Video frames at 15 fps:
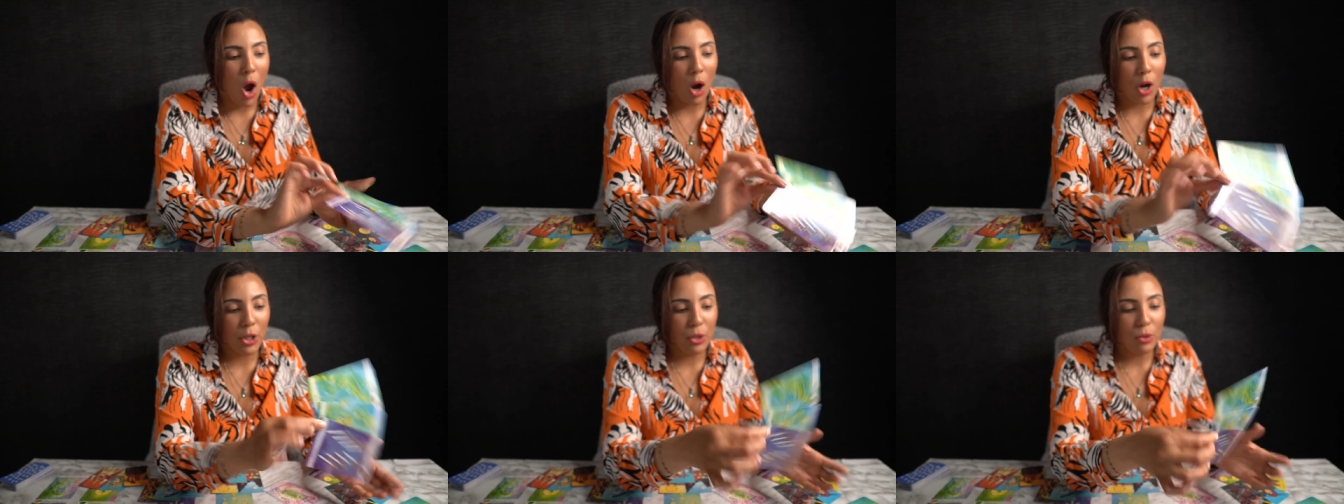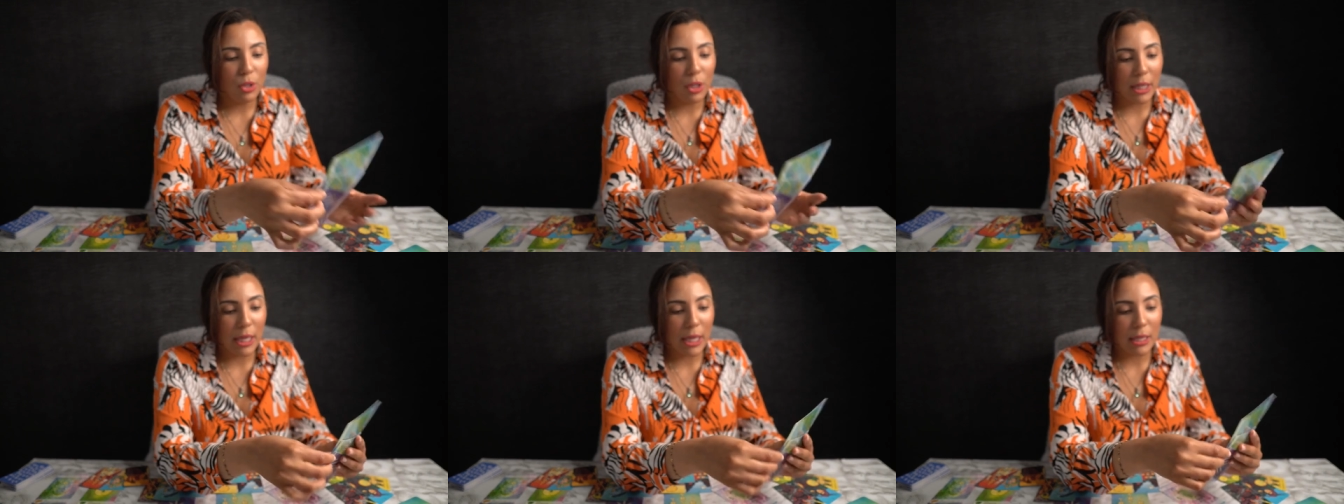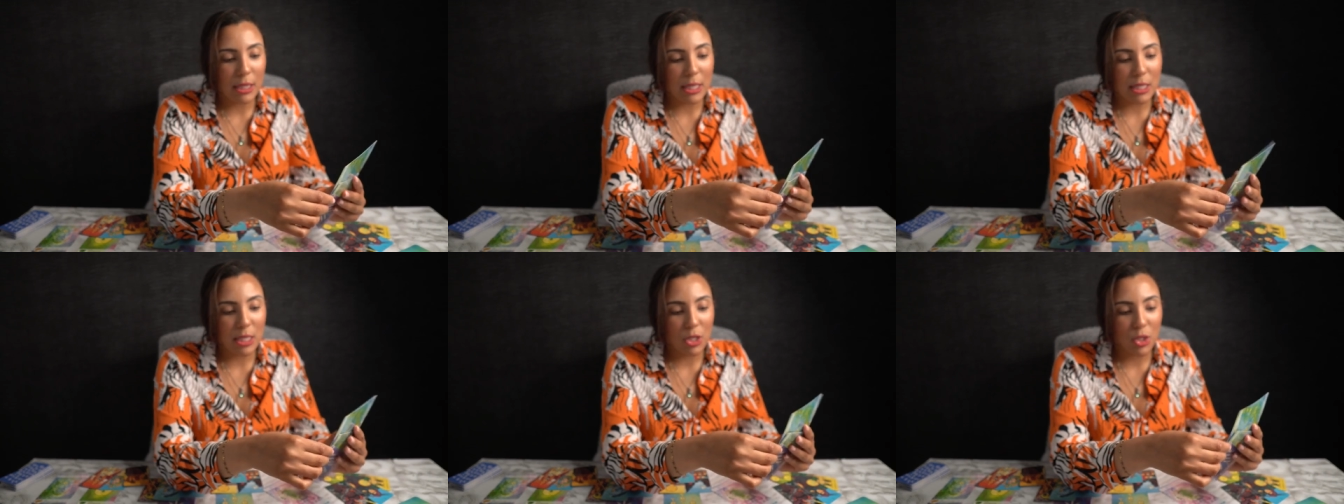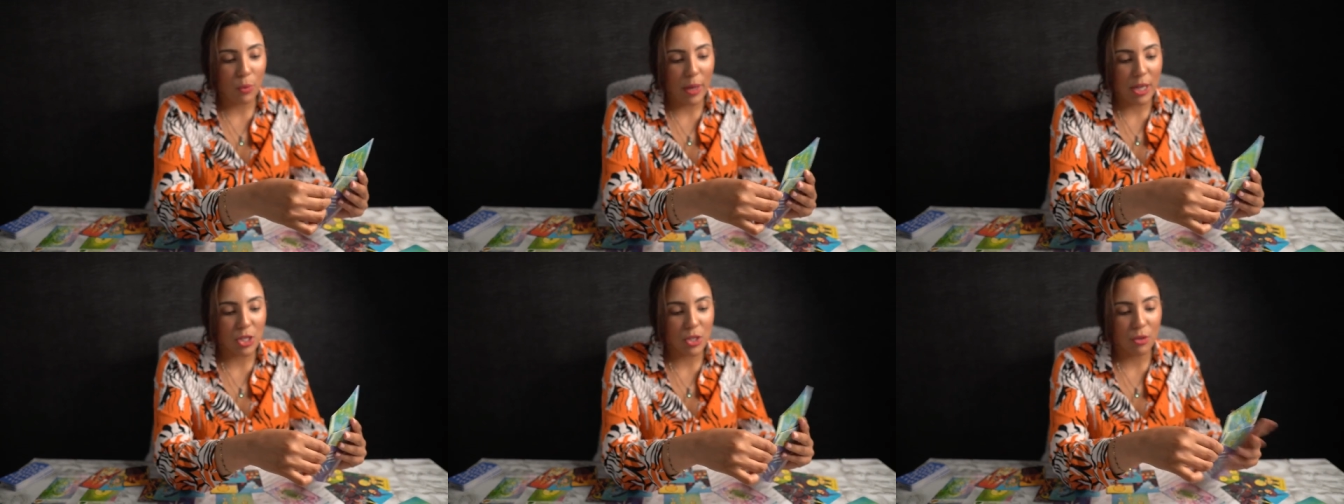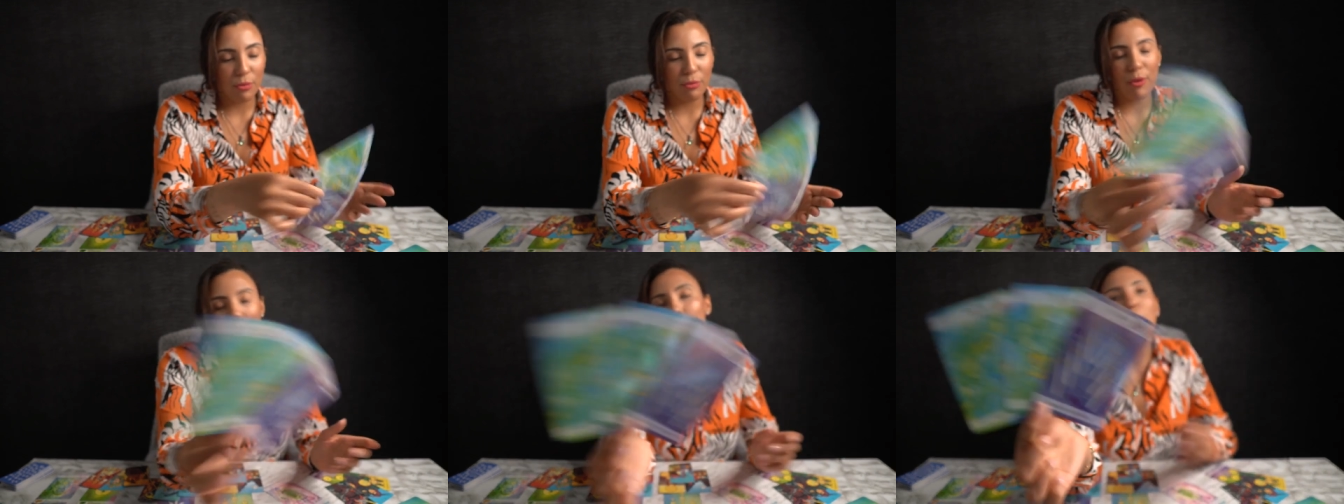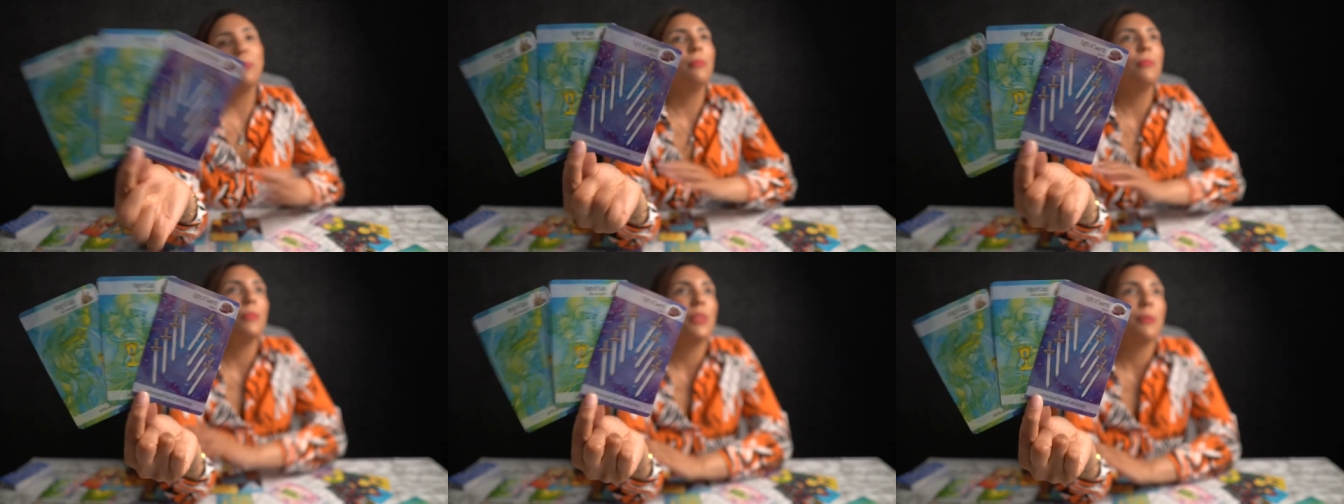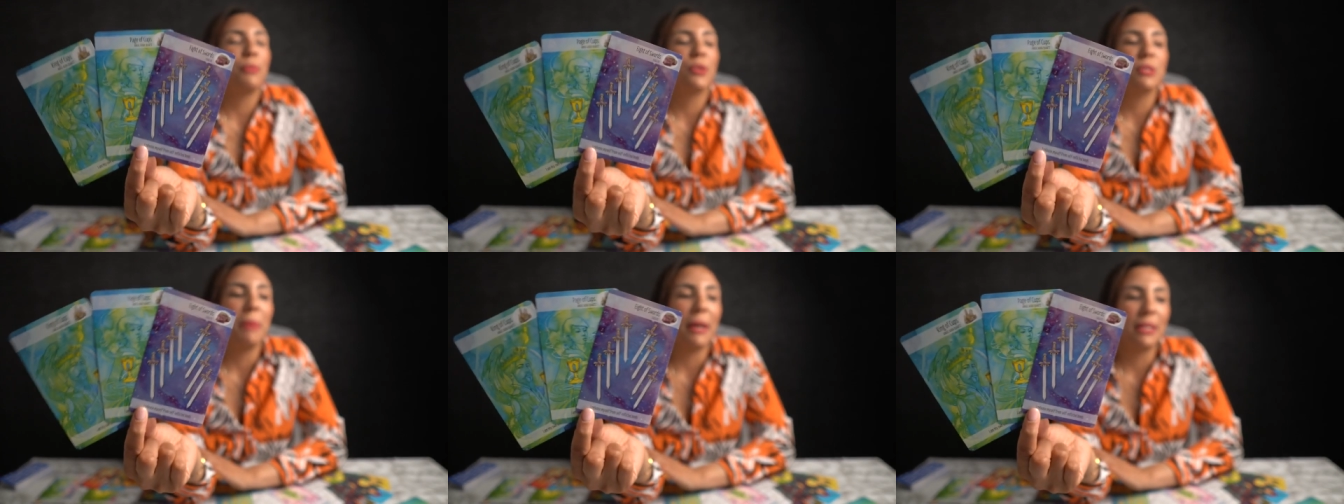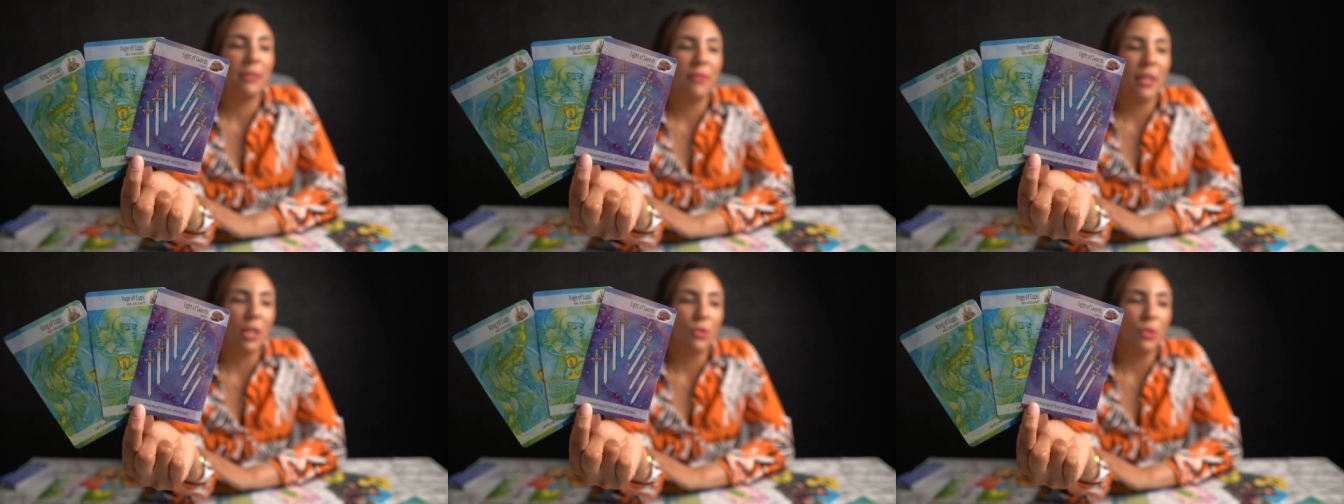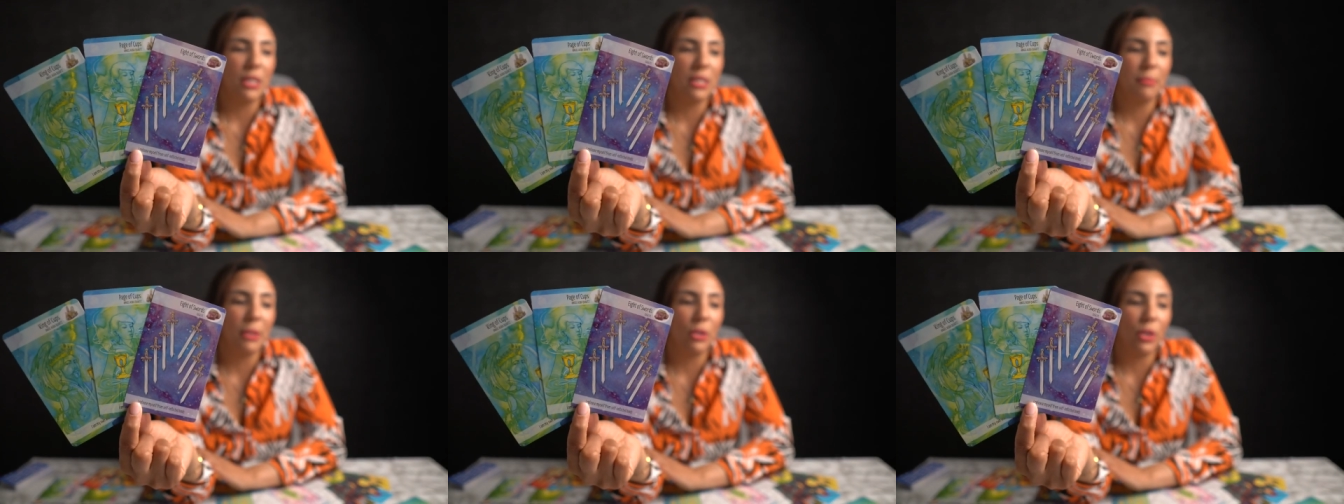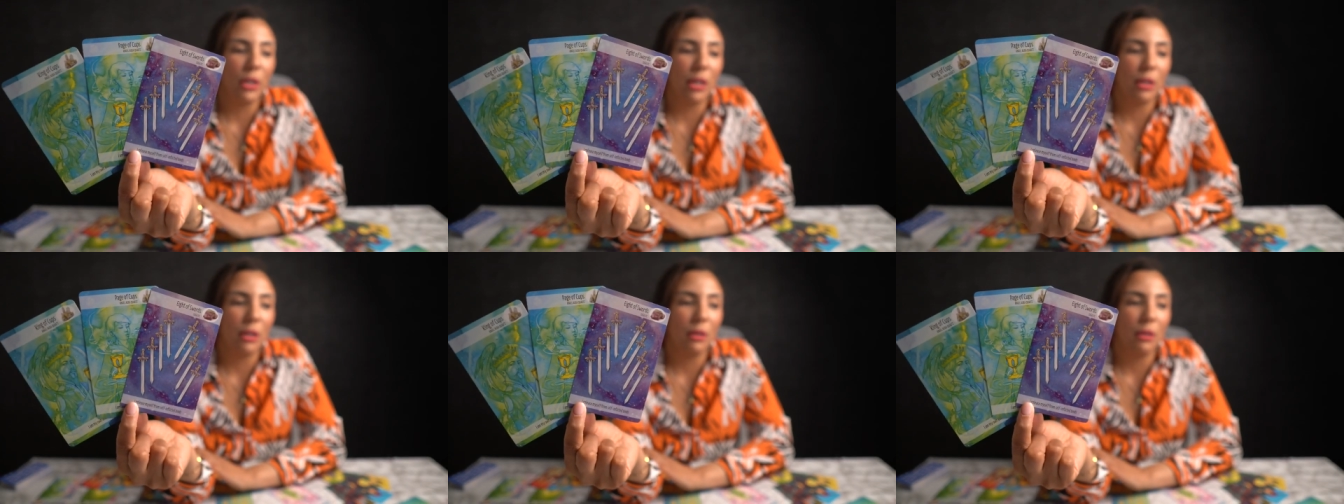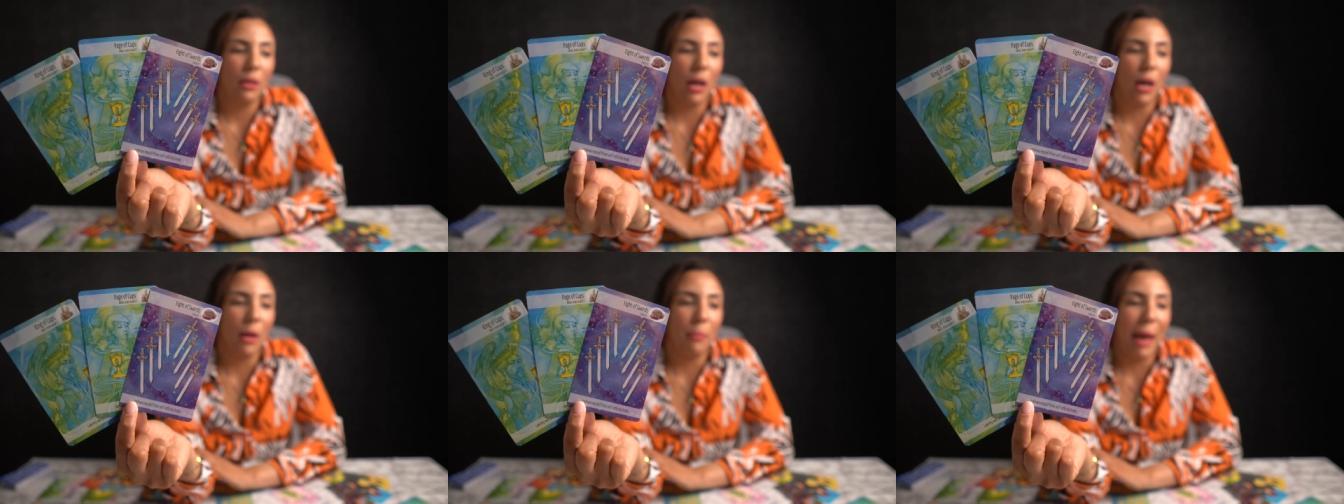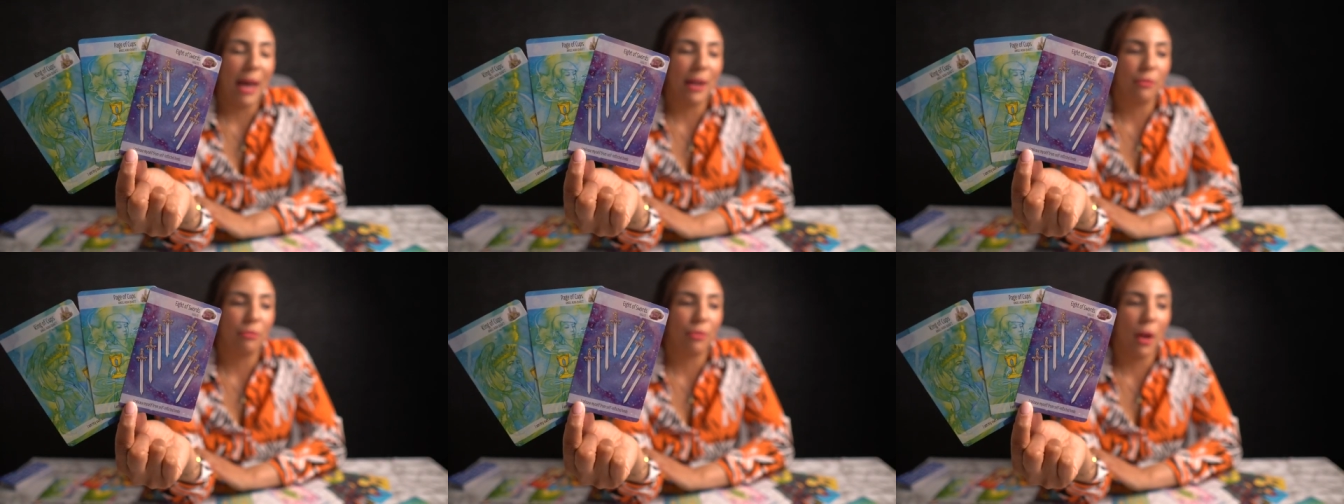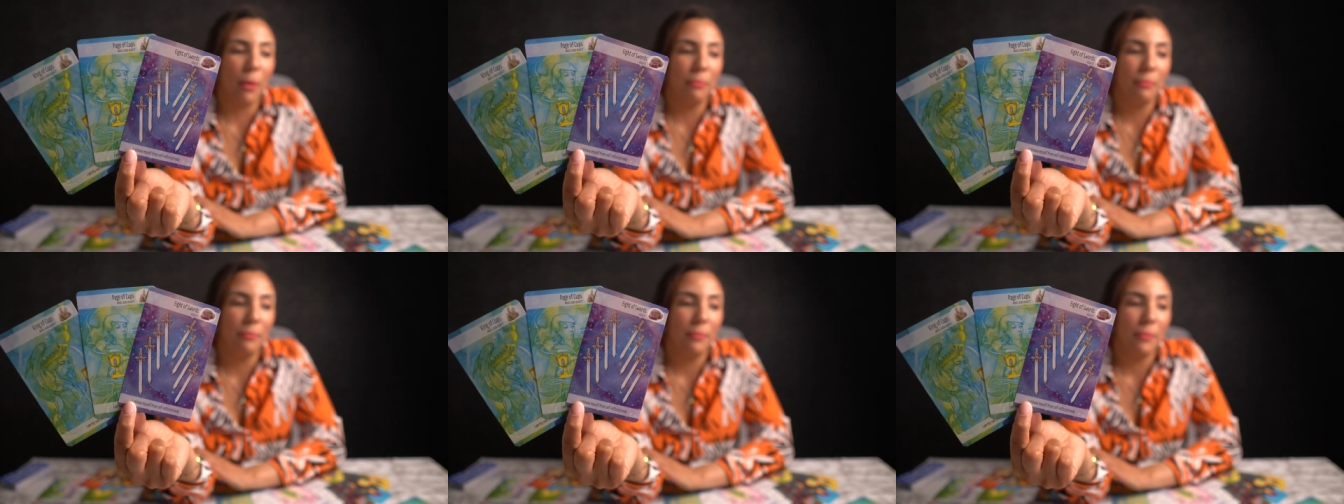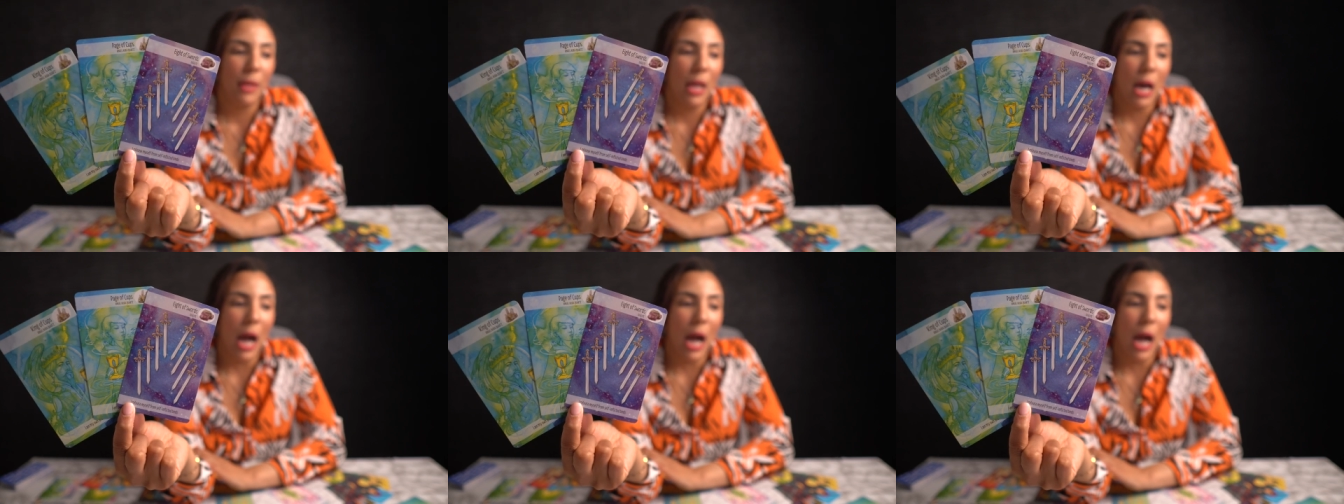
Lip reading: Are you looking at this situation from the perspective that you need to be looking at it from?